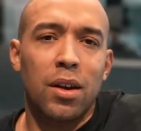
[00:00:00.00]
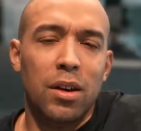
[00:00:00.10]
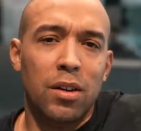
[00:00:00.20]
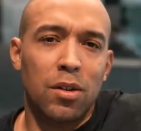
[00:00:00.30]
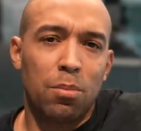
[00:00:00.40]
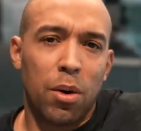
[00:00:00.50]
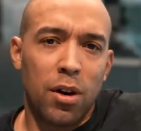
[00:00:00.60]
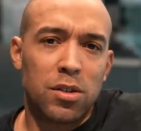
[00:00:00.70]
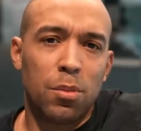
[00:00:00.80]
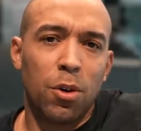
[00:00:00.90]
Is it
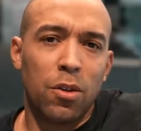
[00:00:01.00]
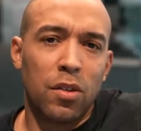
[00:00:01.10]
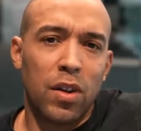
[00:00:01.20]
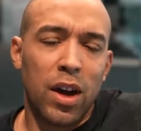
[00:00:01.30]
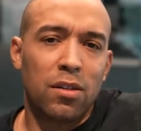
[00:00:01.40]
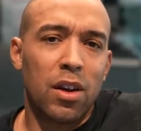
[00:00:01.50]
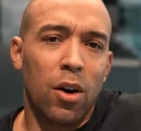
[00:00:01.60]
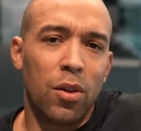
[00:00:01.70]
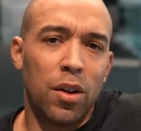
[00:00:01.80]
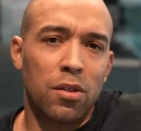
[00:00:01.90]
possible that that's
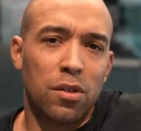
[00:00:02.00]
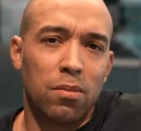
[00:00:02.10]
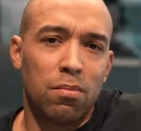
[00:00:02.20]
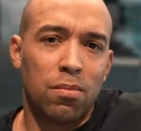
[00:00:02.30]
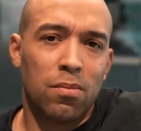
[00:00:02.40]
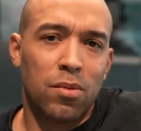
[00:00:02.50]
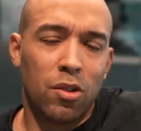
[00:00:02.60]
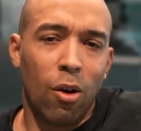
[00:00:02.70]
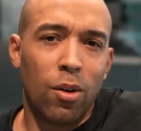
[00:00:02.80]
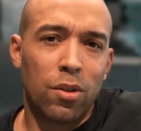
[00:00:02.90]
how this
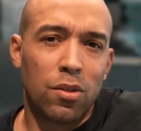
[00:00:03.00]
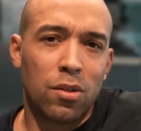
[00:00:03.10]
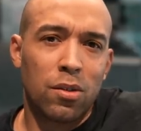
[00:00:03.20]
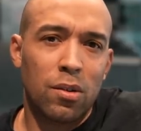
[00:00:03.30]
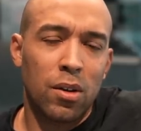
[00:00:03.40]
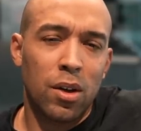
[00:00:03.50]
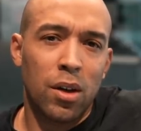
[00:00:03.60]
starts?